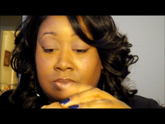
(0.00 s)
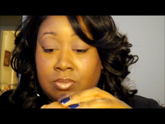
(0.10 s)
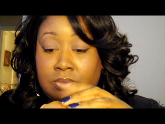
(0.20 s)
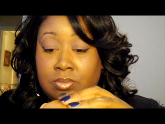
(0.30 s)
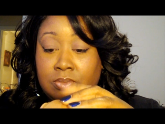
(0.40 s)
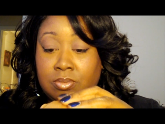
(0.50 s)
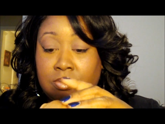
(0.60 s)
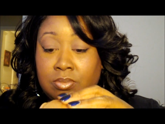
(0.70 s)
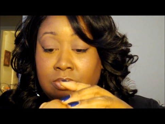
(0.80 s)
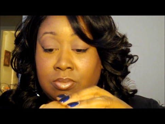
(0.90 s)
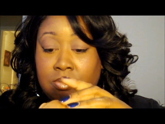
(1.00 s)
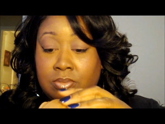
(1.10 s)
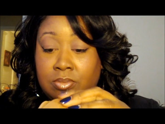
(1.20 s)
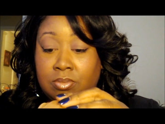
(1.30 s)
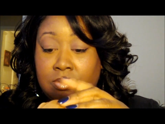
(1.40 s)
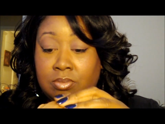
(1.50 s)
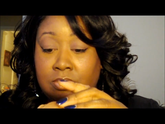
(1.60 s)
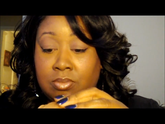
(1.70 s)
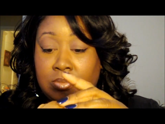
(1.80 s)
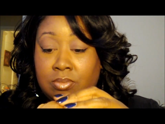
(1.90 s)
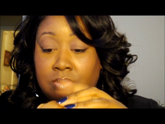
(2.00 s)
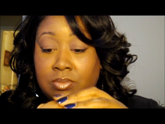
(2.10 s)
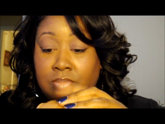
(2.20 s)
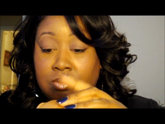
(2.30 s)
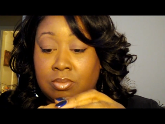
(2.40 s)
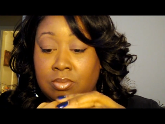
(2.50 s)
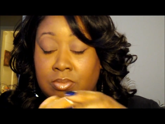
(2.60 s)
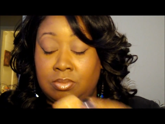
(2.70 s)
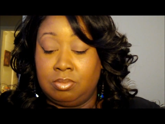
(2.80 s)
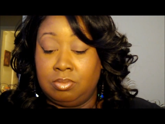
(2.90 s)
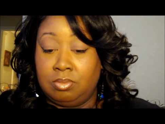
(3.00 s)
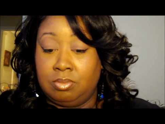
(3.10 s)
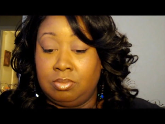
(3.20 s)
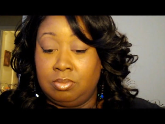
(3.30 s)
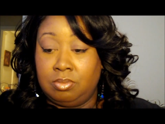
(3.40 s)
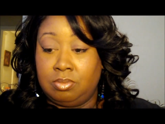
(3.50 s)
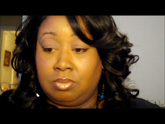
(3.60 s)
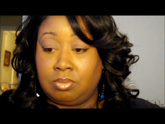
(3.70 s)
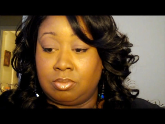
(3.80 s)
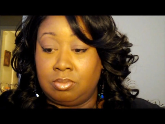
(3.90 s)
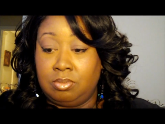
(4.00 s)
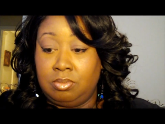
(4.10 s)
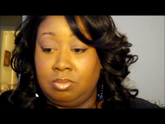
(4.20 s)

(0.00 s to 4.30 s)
No one is speaking in this clip.